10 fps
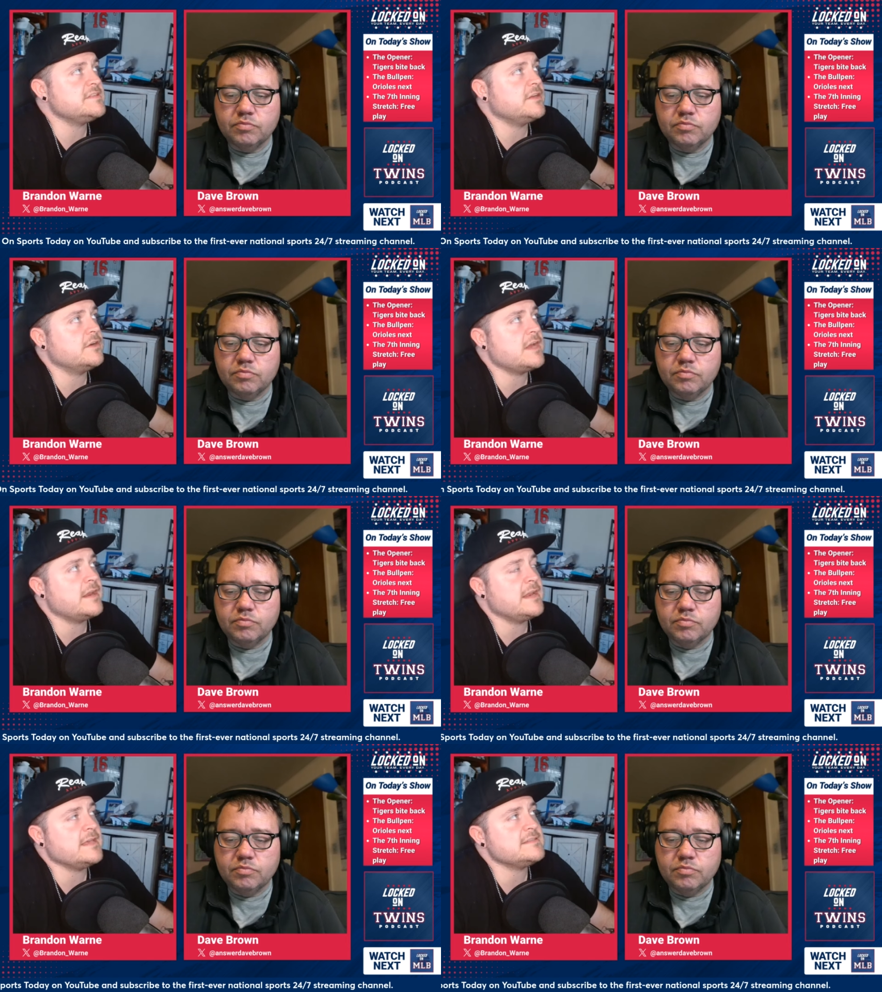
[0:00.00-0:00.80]
Speaker 1: considered, got a
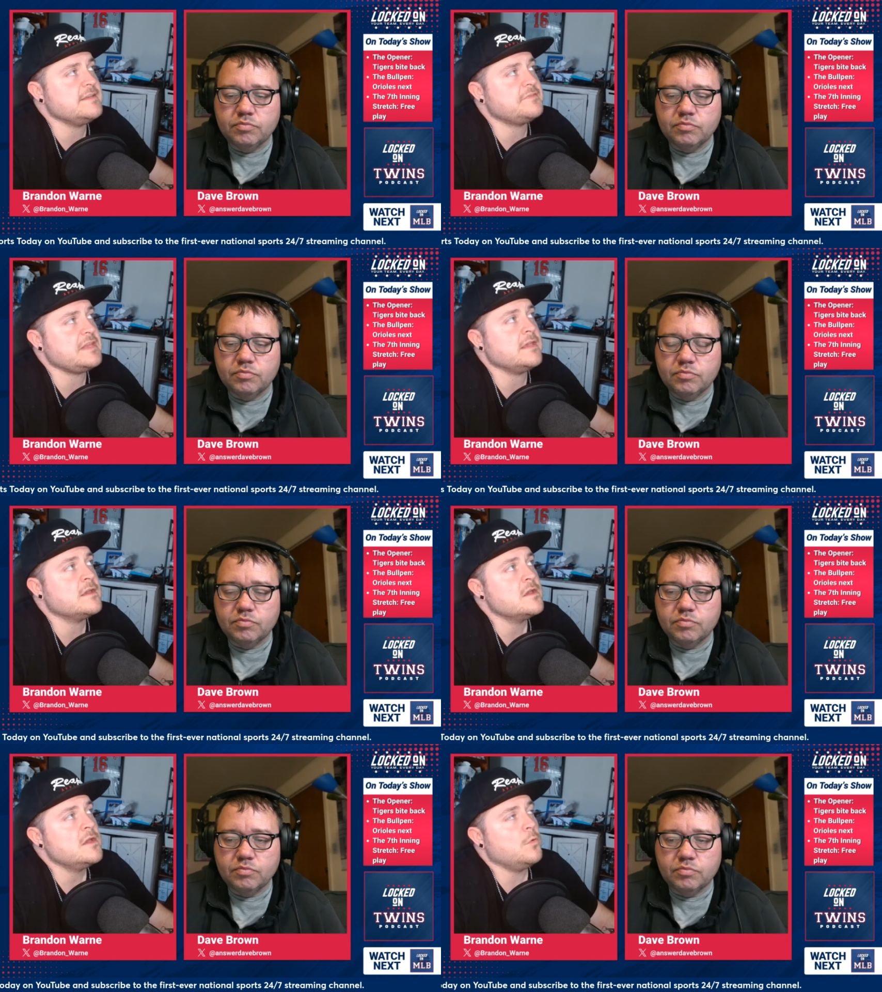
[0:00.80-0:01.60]
nice nifty
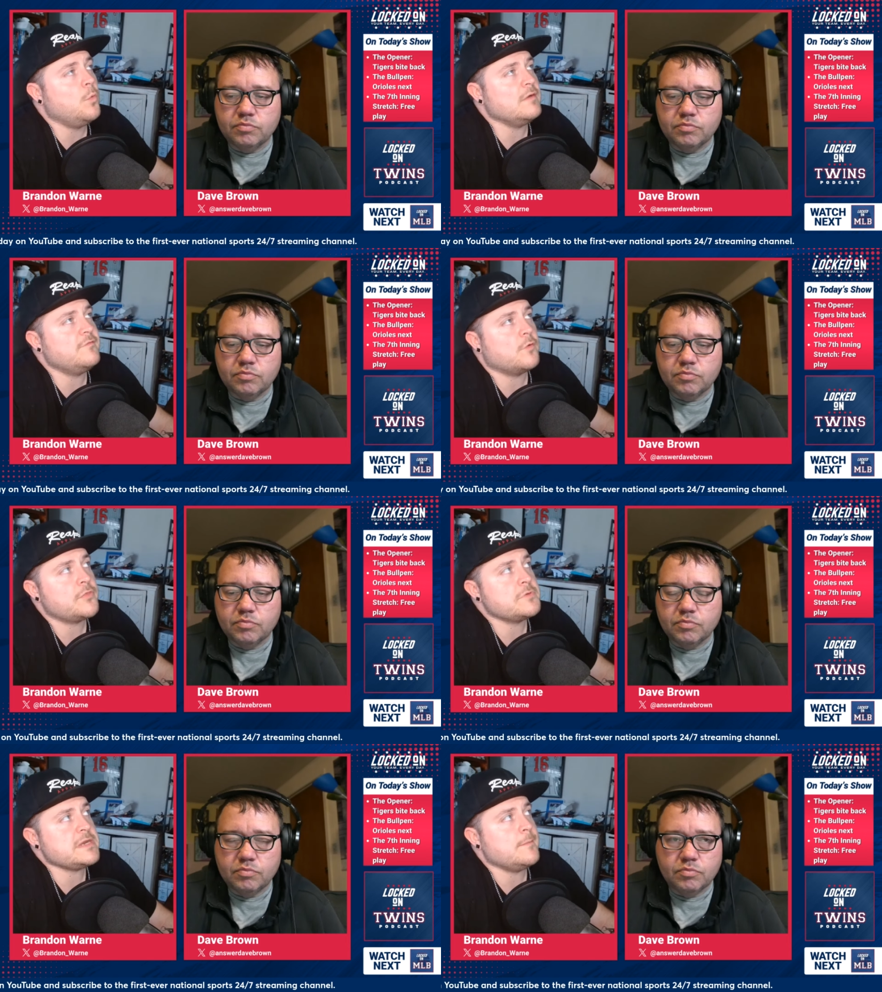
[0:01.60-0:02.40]
one four
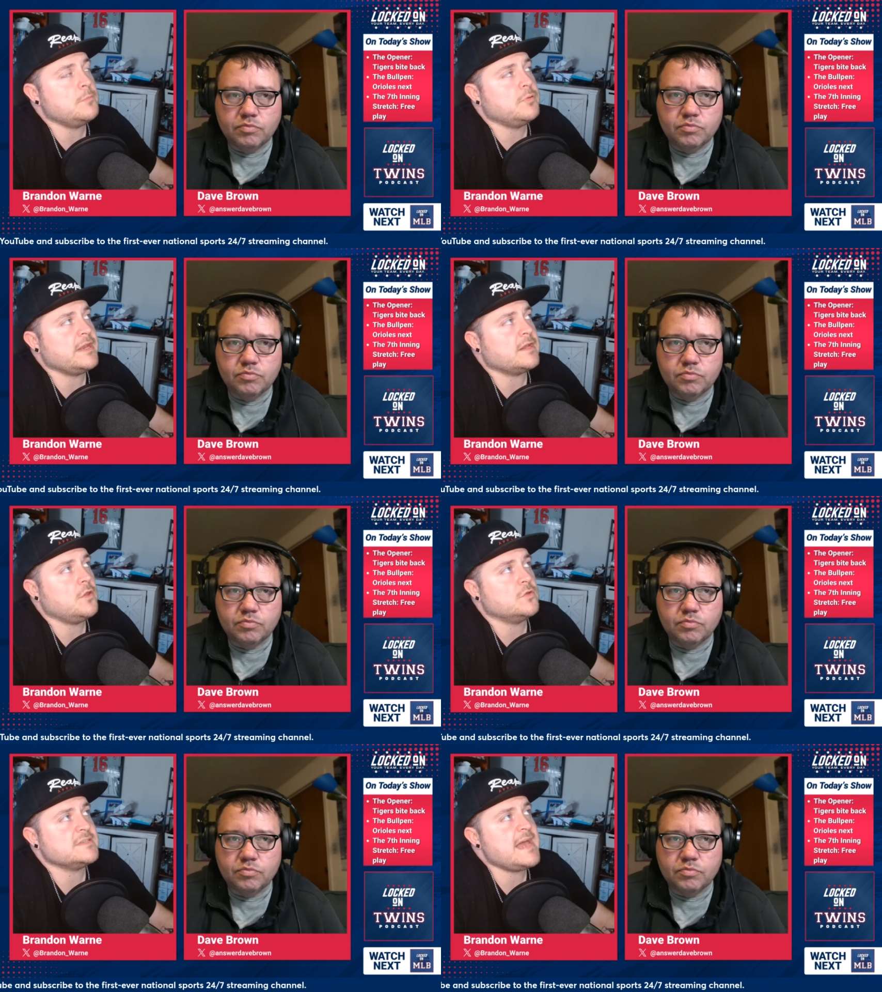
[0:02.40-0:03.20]
three double play to
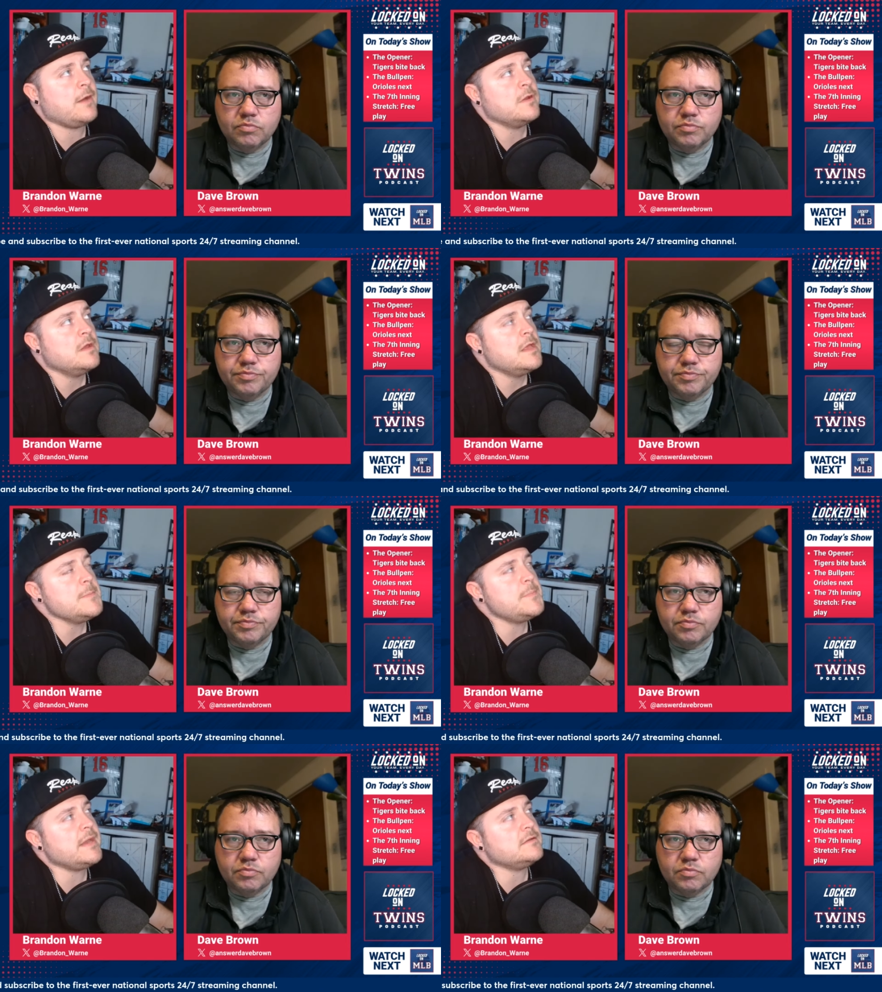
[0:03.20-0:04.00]
close it out.
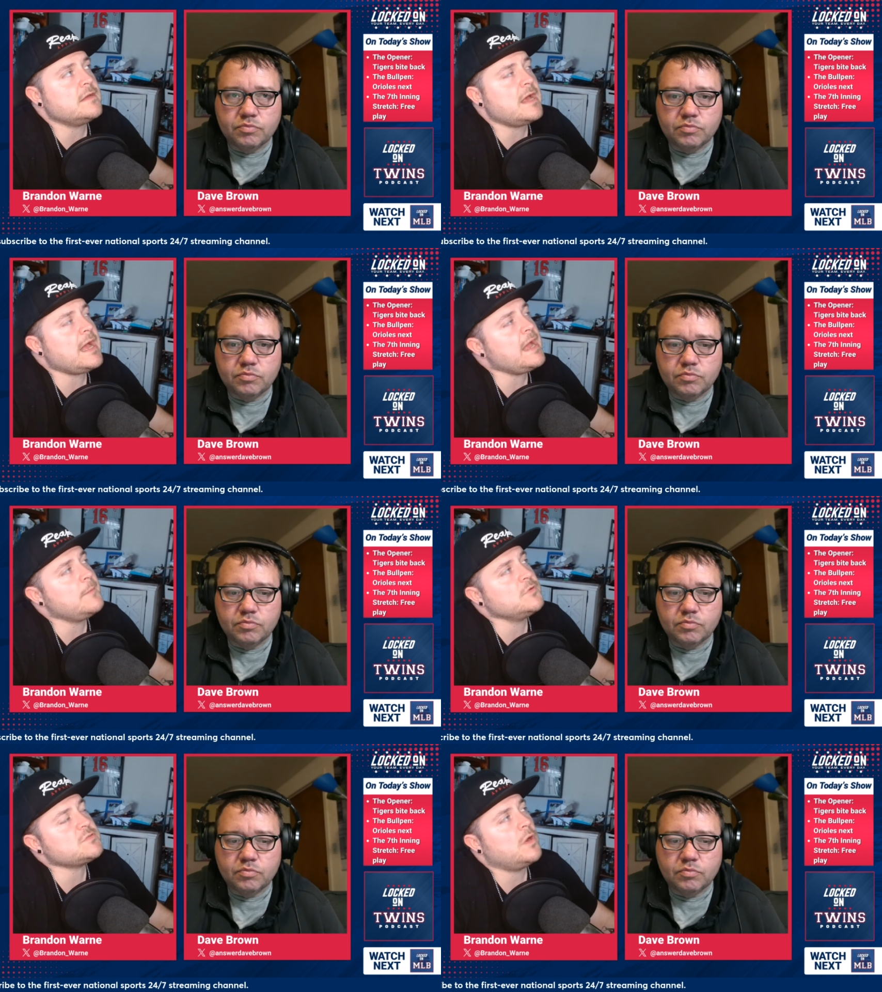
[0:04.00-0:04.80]
But I
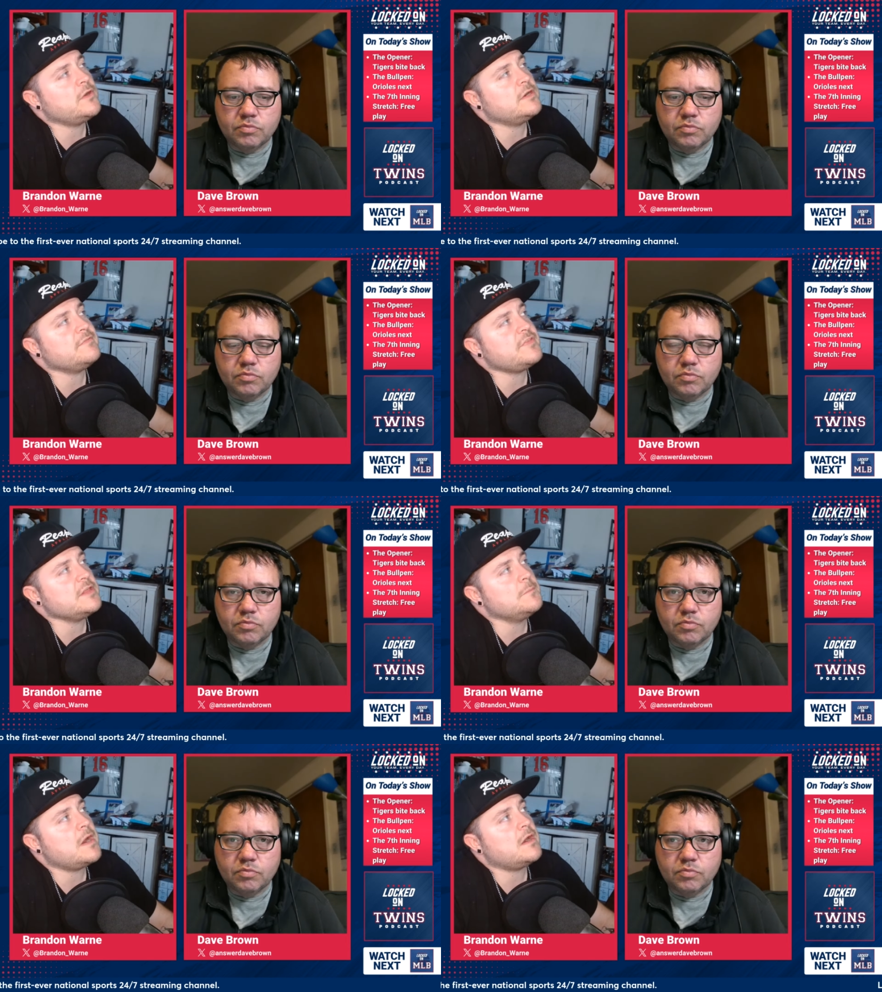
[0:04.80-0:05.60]
almost wondered if
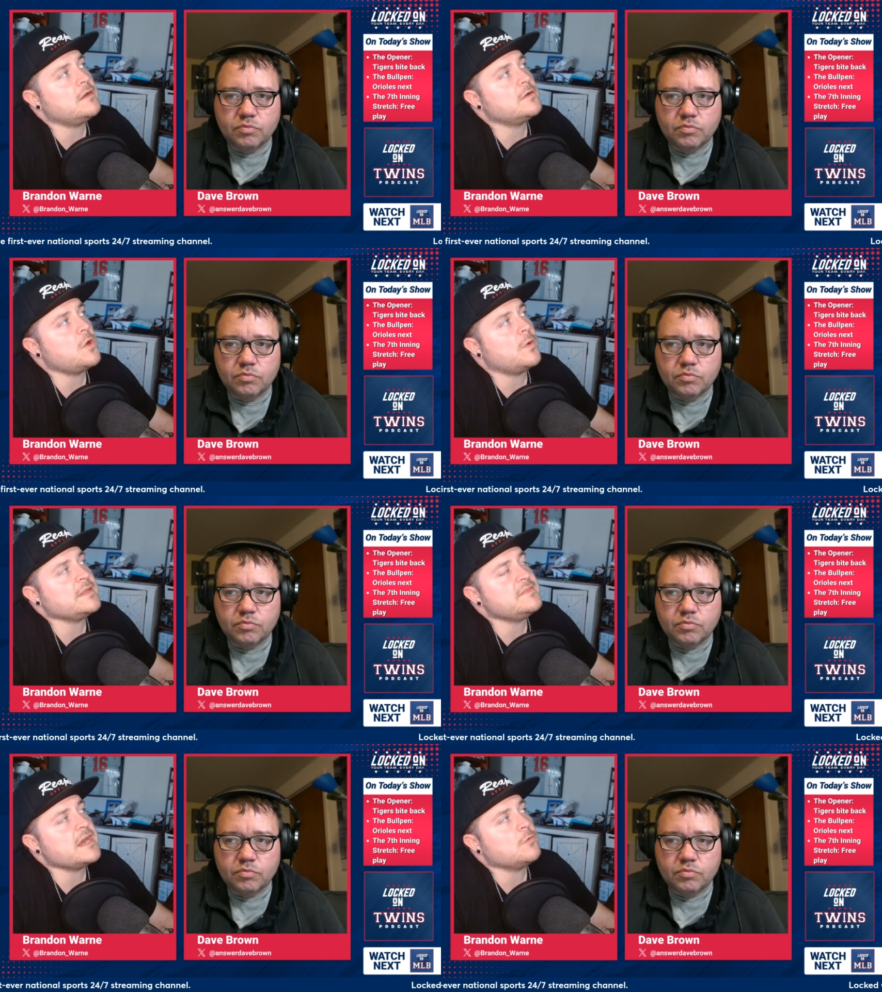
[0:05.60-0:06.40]
Thielbar going
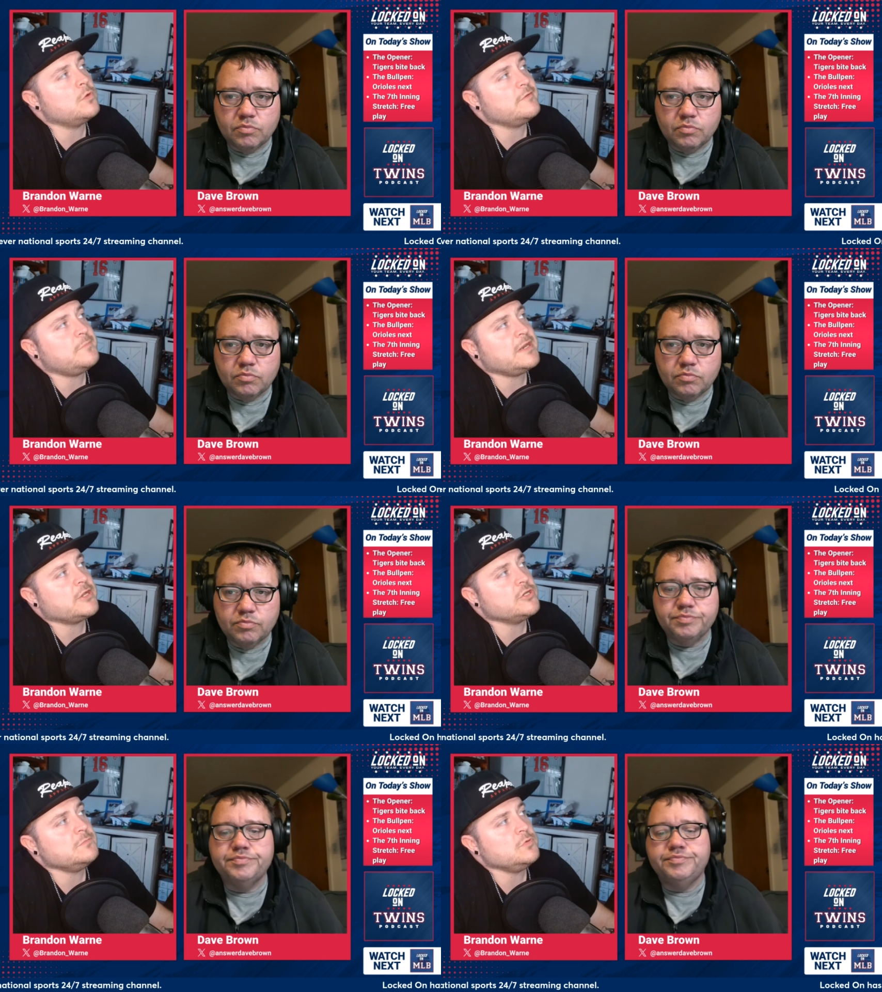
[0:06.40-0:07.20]
there would have been a
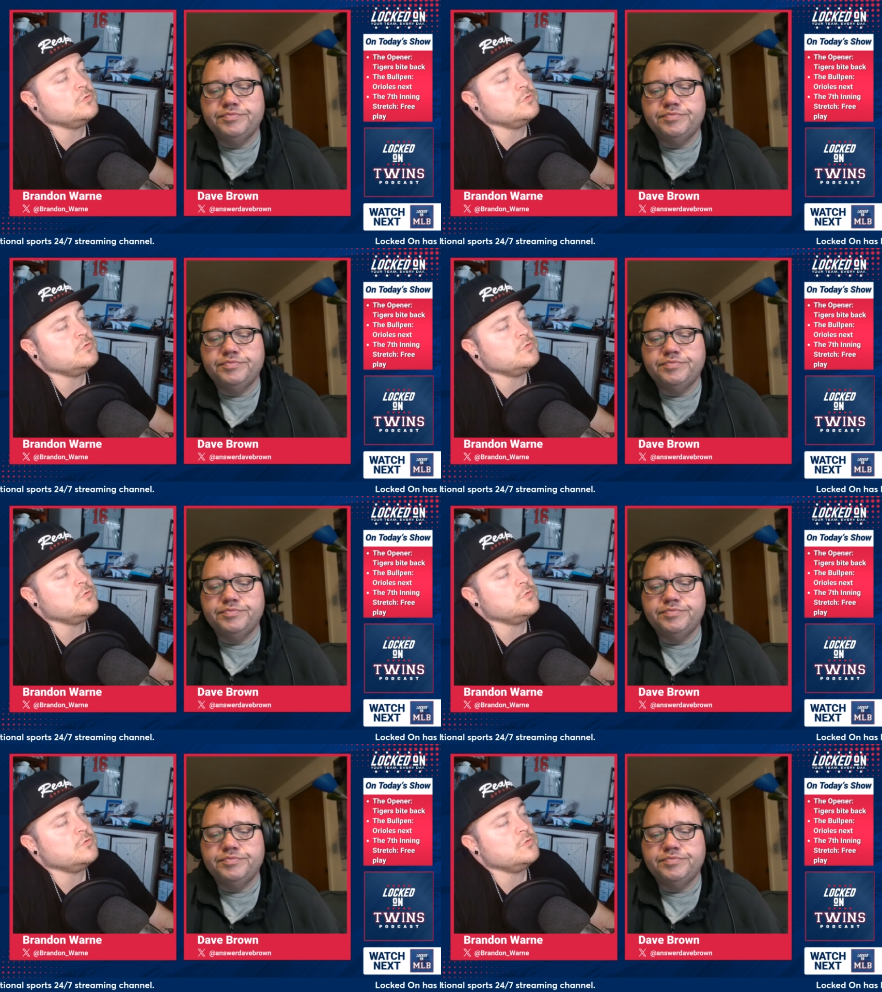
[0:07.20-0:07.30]
good